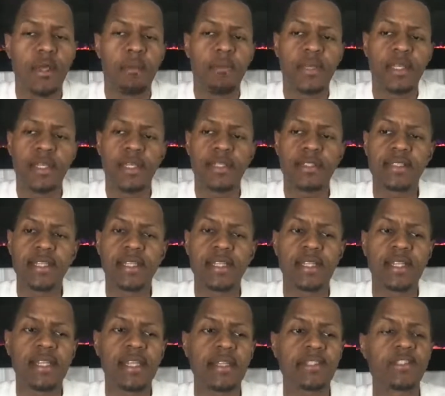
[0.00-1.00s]
because it
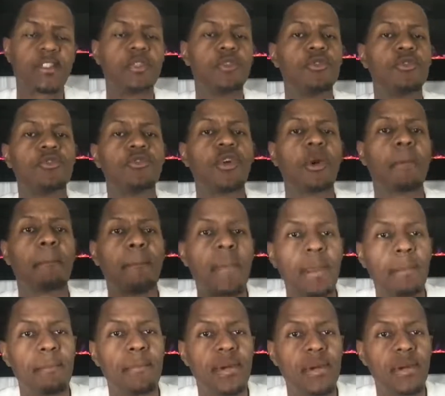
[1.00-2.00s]
lets you
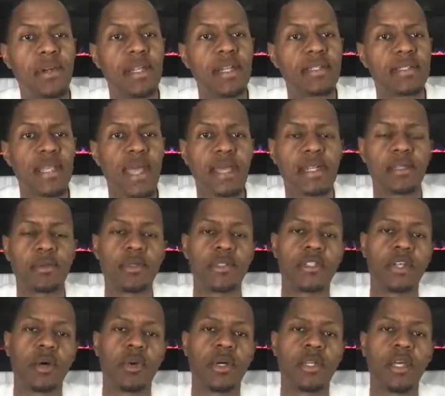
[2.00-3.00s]
remember exactly what's
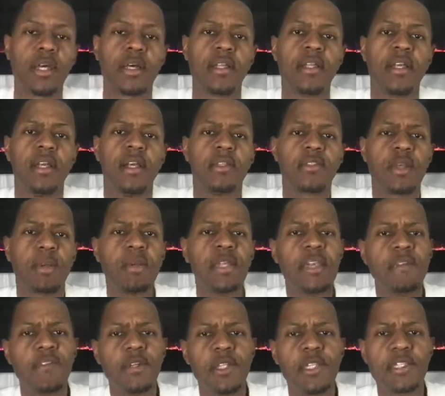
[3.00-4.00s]
going on. So I'm gonna
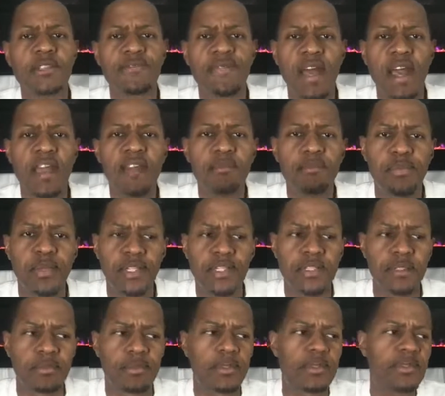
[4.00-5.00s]
give you these 5
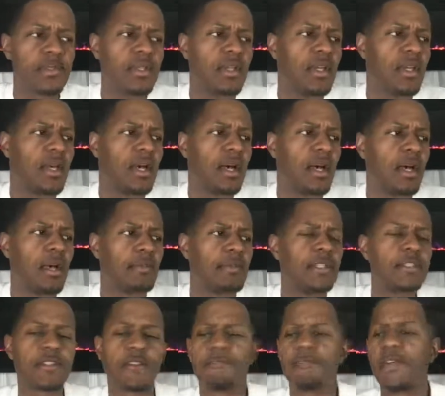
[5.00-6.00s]
principles.
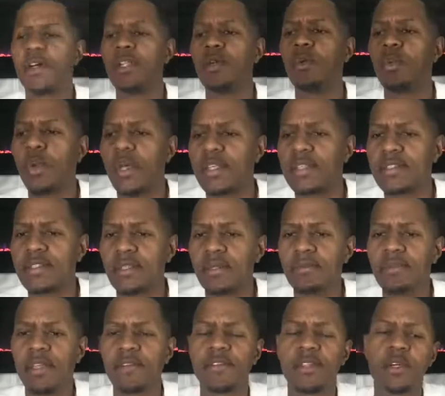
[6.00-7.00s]
These are full of
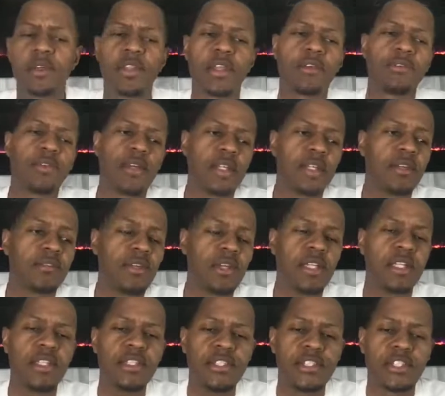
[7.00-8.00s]
wisdom, even though they're really,
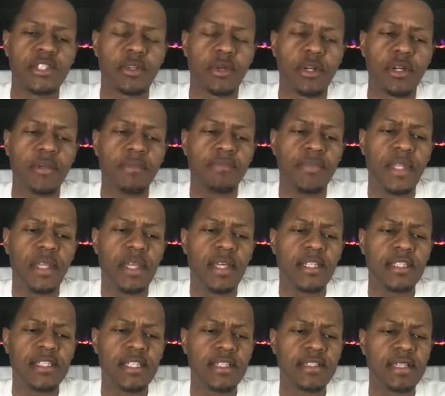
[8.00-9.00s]
really short. And
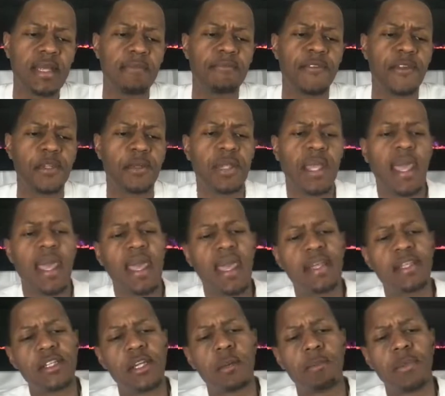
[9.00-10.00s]
it's just something for you to
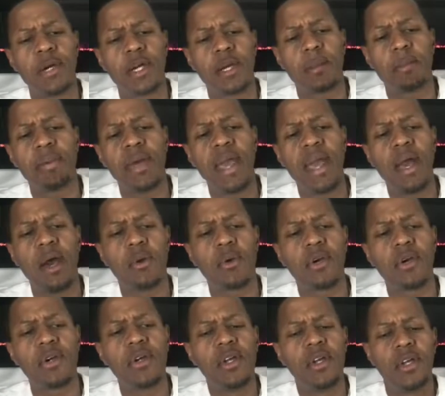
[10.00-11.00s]
add to your book of
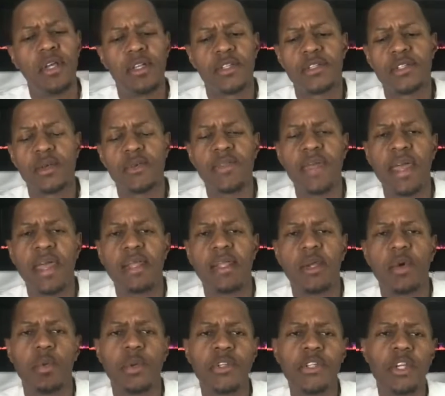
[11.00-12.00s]
power so that
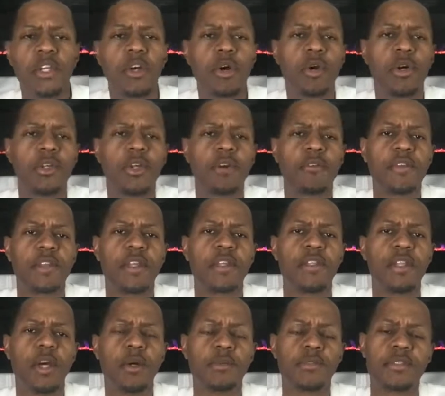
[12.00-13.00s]
when you're going over your
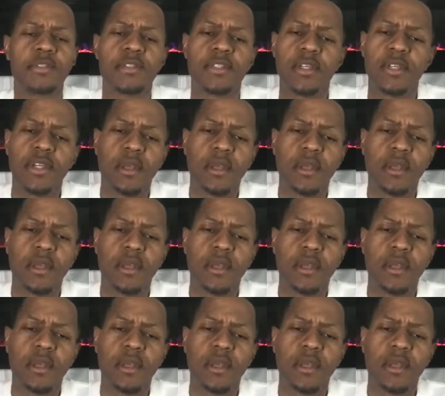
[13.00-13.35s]
notes,